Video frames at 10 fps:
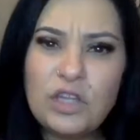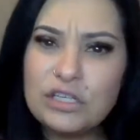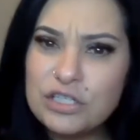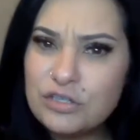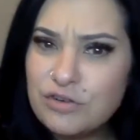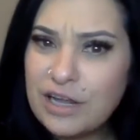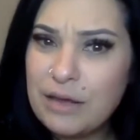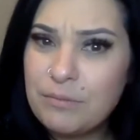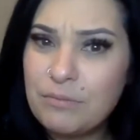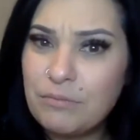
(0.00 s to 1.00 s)
Do you drink
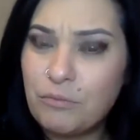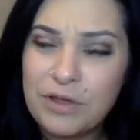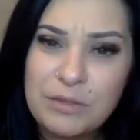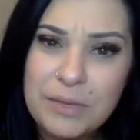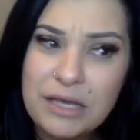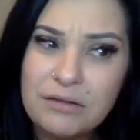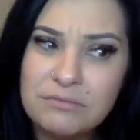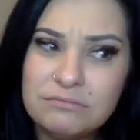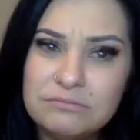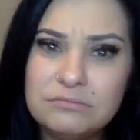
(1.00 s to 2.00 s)
it with a meal,
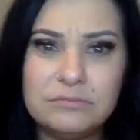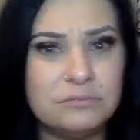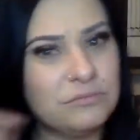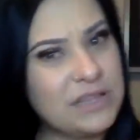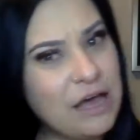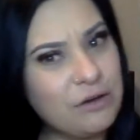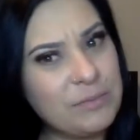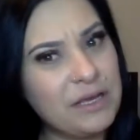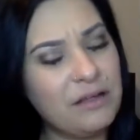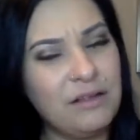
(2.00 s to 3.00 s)
without a
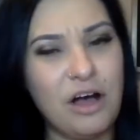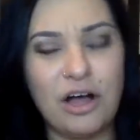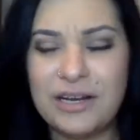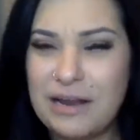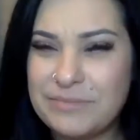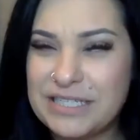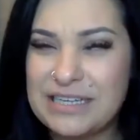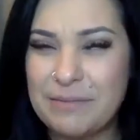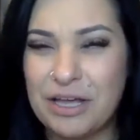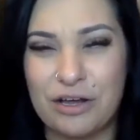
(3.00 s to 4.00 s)
meal, on an empty
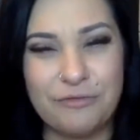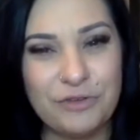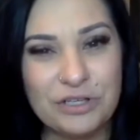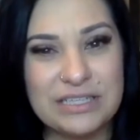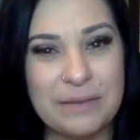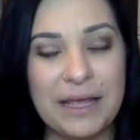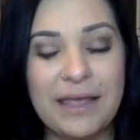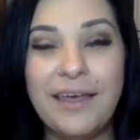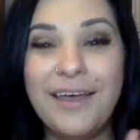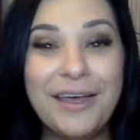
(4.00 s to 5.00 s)
stomach, on a full stomach?
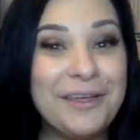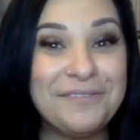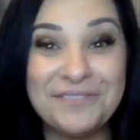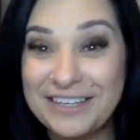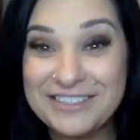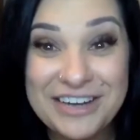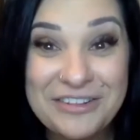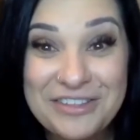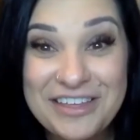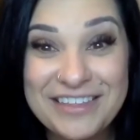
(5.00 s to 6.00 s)
That's
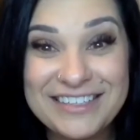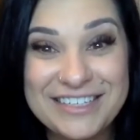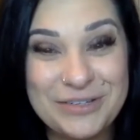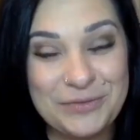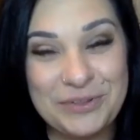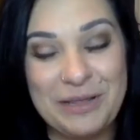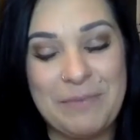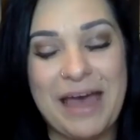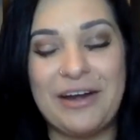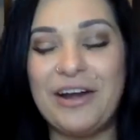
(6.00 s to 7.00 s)
another thing that doesn't really
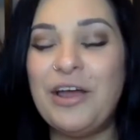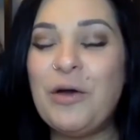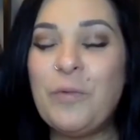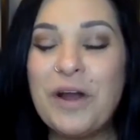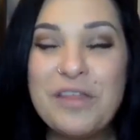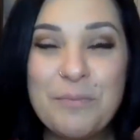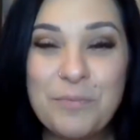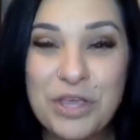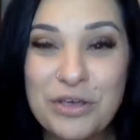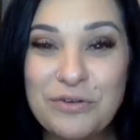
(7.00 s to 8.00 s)
matter. One of the
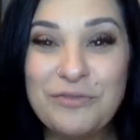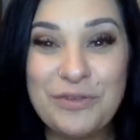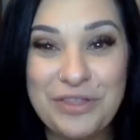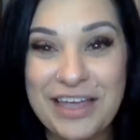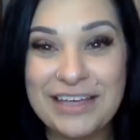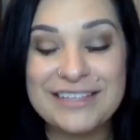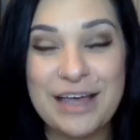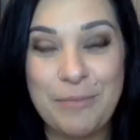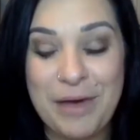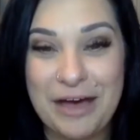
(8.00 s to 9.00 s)
beautiful things
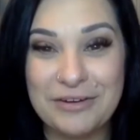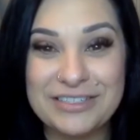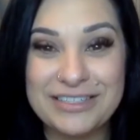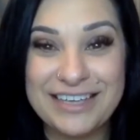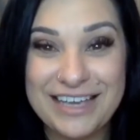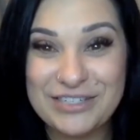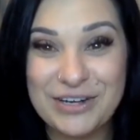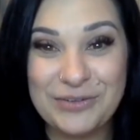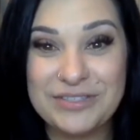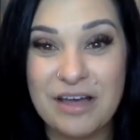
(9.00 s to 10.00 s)
about
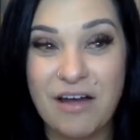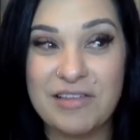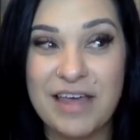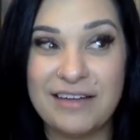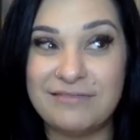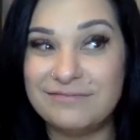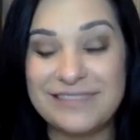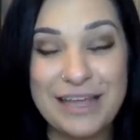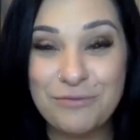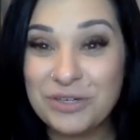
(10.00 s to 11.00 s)
ketones are that
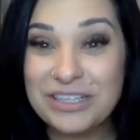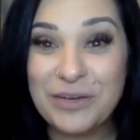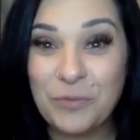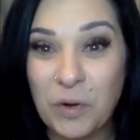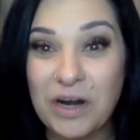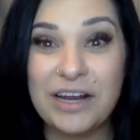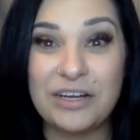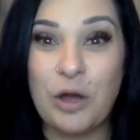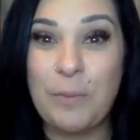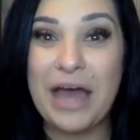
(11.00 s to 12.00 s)
they really work
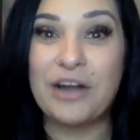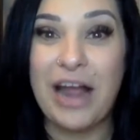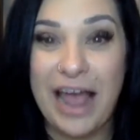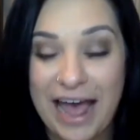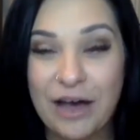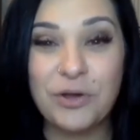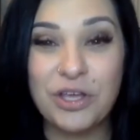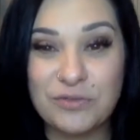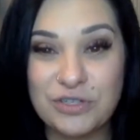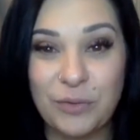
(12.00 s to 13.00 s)
no matter how
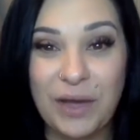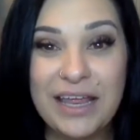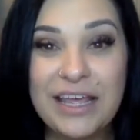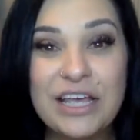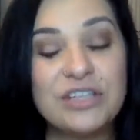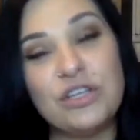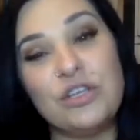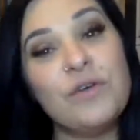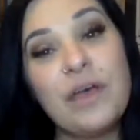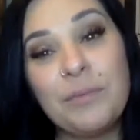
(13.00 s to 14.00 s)
you do it. So
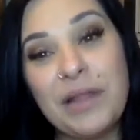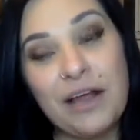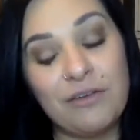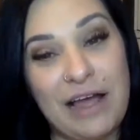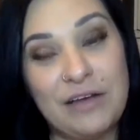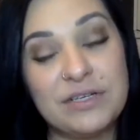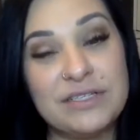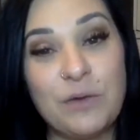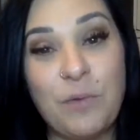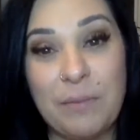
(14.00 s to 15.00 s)
you can play around to
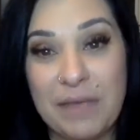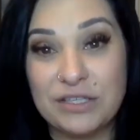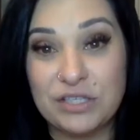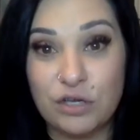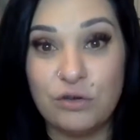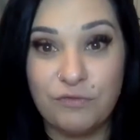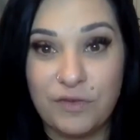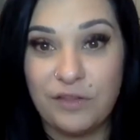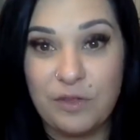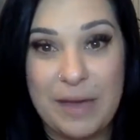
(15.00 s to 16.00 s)
see what makes you
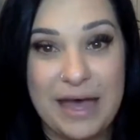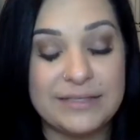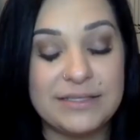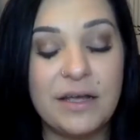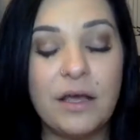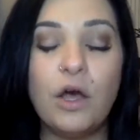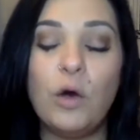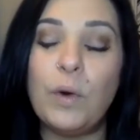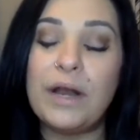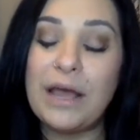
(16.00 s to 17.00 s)
feel the best.
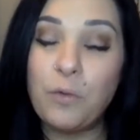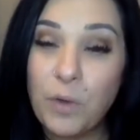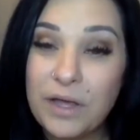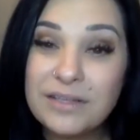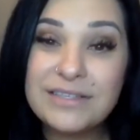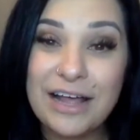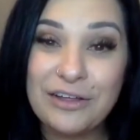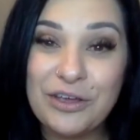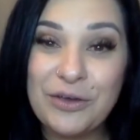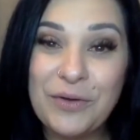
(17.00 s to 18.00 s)
What I will tell
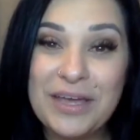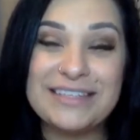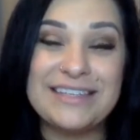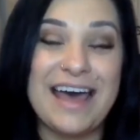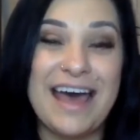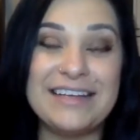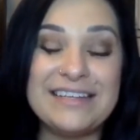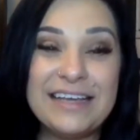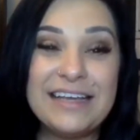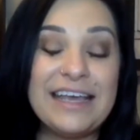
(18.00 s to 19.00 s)
you is that
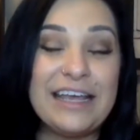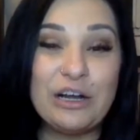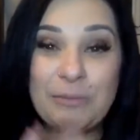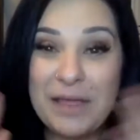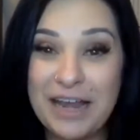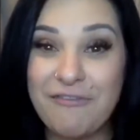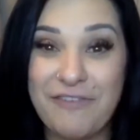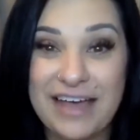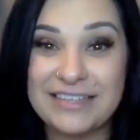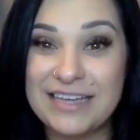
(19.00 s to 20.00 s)
intermittent
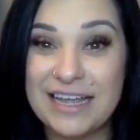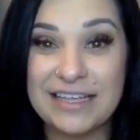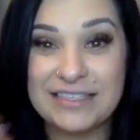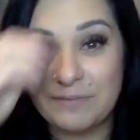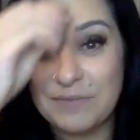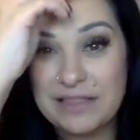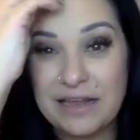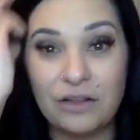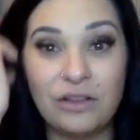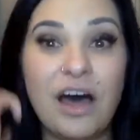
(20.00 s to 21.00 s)
fasting is something that
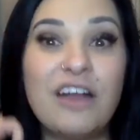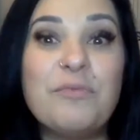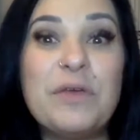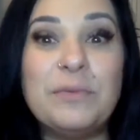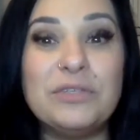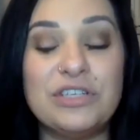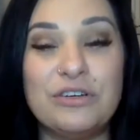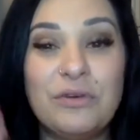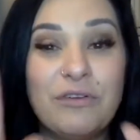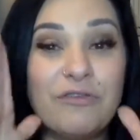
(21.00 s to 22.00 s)
a lot of people
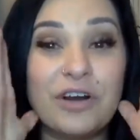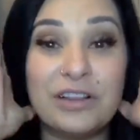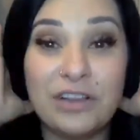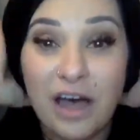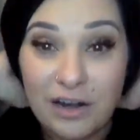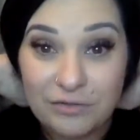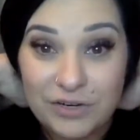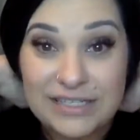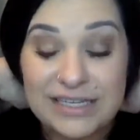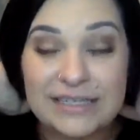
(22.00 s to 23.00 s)
do for a lot of
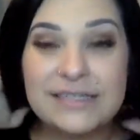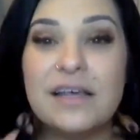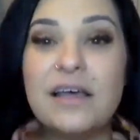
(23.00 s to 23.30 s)
reasons.